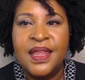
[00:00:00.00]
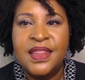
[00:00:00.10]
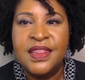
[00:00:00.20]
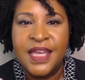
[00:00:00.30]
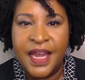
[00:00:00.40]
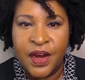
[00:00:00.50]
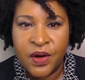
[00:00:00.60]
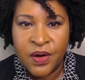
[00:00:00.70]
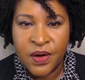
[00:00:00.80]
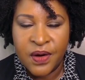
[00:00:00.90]

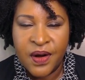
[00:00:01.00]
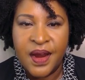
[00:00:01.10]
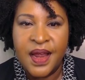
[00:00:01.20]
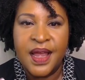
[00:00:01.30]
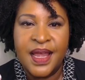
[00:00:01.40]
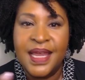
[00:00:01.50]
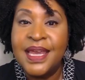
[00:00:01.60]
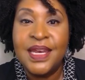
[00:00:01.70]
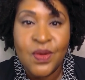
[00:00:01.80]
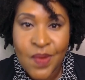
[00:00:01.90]
there
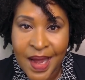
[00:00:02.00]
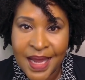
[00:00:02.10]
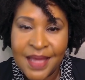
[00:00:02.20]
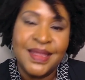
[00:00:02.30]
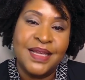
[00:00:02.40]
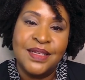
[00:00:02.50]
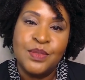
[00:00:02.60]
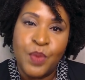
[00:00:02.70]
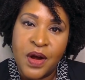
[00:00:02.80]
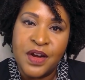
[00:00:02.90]
anyway, that is
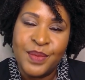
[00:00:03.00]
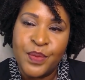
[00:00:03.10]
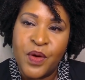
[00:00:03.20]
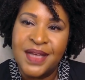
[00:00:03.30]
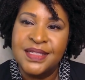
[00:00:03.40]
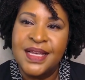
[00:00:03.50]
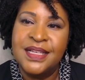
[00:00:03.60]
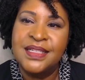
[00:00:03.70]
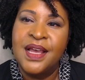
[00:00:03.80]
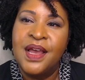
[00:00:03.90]
part of my
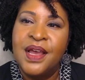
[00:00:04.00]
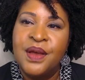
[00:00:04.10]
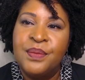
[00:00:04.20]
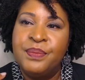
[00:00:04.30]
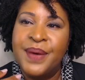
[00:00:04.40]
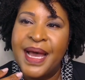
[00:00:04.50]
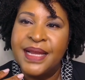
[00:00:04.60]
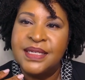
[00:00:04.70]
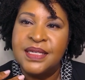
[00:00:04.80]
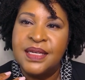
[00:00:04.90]
process,
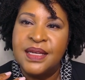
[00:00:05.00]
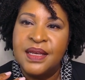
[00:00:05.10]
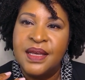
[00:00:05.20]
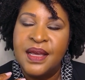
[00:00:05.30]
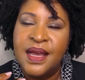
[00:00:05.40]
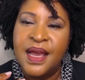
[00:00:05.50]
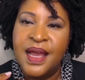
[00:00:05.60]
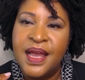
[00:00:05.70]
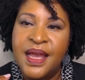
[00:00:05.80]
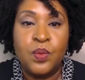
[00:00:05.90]
but
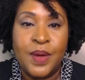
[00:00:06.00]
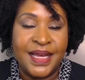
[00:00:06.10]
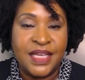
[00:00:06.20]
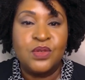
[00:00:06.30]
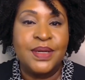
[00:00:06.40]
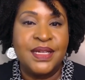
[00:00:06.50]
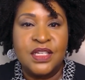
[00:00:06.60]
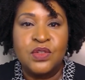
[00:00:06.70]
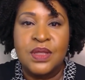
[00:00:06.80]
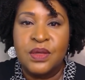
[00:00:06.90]
I guess what it
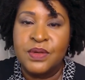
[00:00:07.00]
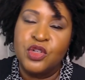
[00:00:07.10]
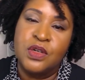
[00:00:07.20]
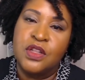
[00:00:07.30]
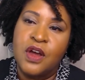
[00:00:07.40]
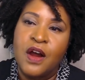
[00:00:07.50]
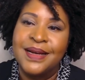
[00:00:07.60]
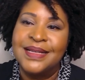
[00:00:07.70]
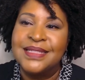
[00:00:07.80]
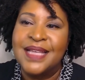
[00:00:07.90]
is with the retreat of the
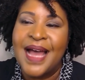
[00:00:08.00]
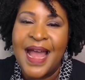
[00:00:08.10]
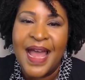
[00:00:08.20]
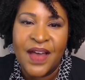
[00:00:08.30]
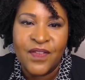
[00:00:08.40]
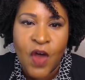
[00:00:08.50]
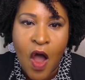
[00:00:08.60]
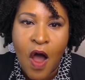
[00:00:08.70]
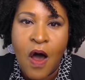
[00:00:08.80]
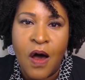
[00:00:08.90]
heart is I have
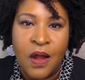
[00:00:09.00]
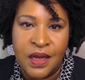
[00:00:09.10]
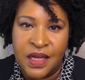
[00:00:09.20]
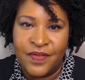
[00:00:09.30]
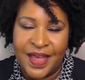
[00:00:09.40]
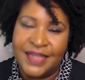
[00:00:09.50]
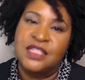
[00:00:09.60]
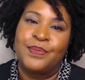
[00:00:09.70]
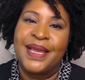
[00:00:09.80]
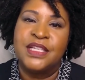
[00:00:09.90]
all of that
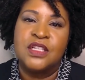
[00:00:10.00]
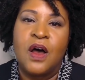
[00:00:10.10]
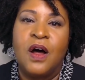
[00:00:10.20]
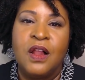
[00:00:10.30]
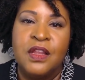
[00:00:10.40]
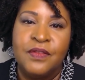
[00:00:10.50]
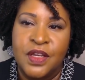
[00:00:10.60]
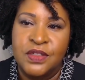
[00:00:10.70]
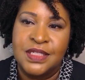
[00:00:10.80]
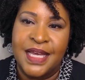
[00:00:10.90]
space, all of
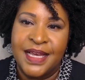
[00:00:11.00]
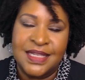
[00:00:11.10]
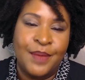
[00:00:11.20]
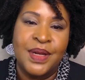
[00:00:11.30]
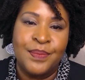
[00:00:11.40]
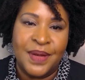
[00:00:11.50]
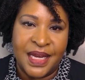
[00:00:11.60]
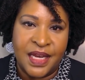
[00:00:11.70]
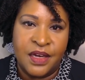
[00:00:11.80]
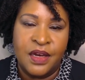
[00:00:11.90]
those days. I'm going to
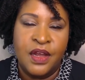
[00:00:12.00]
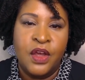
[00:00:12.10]
plan